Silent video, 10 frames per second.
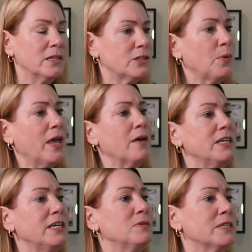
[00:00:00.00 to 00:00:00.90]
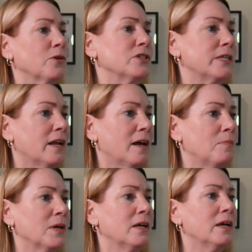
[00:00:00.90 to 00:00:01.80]
So we have teams that are set
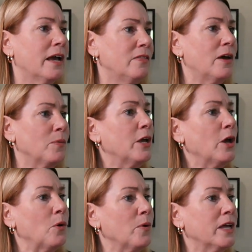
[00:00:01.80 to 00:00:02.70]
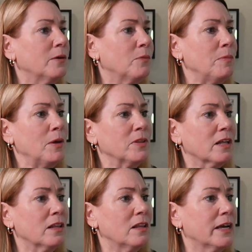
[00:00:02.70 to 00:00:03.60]
up, and that we go in and we meet with
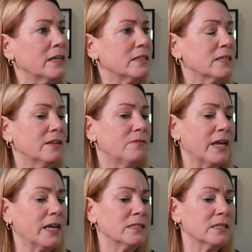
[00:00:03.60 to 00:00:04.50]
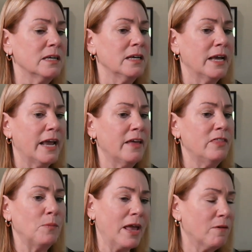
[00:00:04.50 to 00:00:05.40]
the clients in advance,
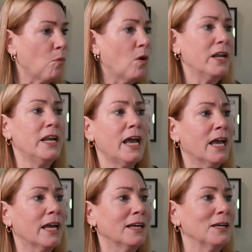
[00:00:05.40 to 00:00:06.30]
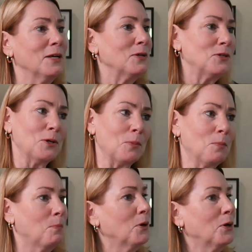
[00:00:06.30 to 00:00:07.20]
and then we have one day
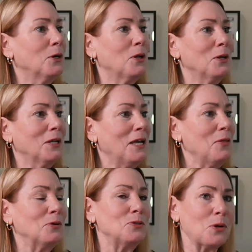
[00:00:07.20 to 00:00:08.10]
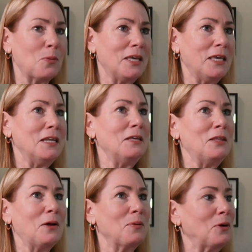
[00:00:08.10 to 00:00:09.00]
to put it all together. So we get in
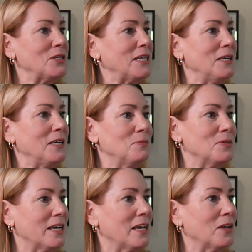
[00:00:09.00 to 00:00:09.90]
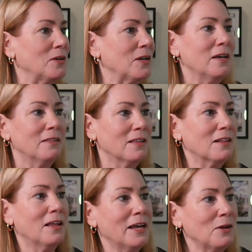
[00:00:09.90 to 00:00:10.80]
there with our teams, and the
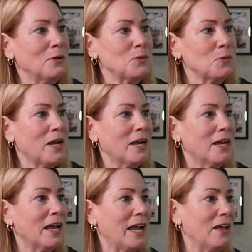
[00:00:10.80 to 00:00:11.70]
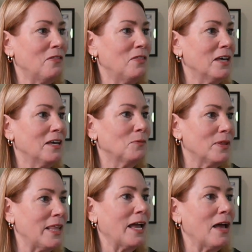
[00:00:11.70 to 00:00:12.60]
client goes away, and then
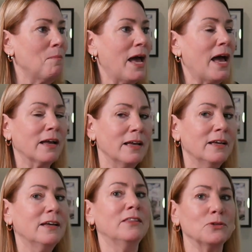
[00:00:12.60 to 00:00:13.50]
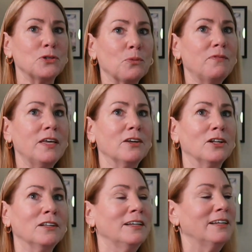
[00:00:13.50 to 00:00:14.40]
when they come back, there's a
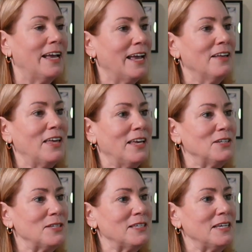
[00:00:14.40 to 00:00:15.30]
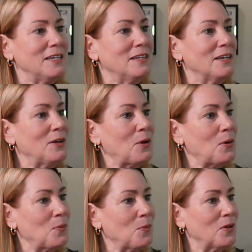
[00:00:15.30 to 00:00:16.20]
reveal, and they get to see
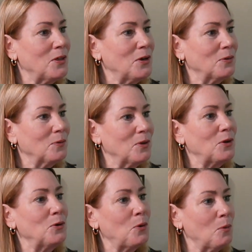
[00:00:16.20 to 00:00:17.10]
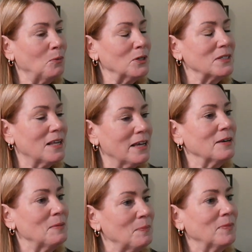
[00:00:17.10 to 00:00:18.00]
what their new home looks like.